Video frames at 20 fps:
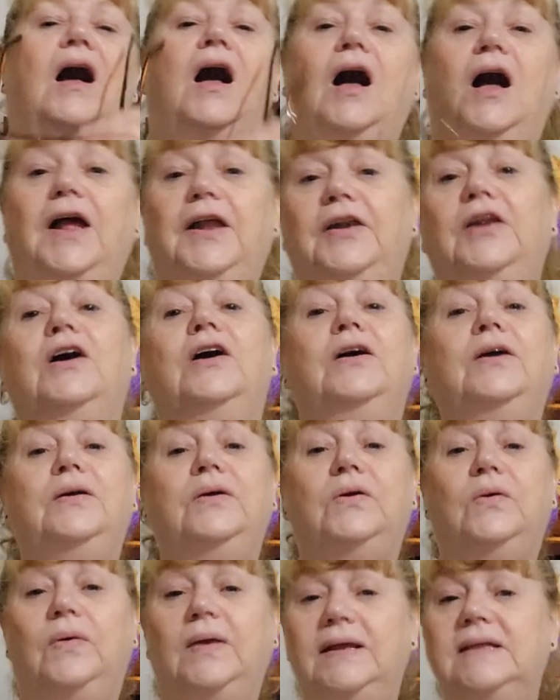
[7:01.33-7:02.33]
I know
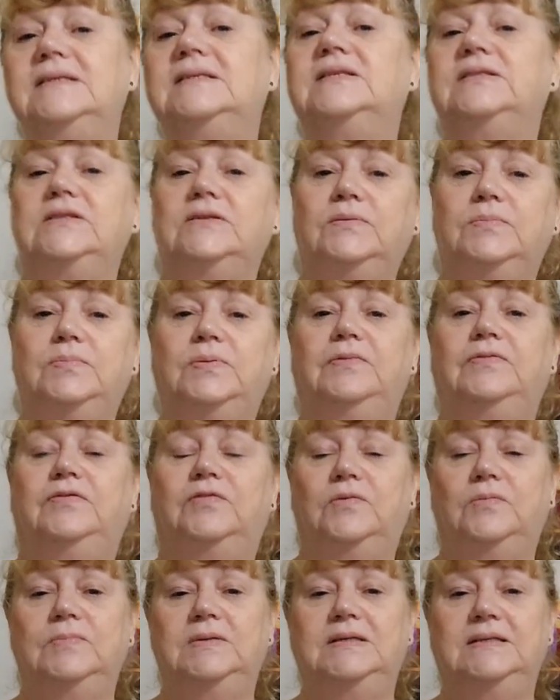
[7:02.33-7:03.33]
Queen still performed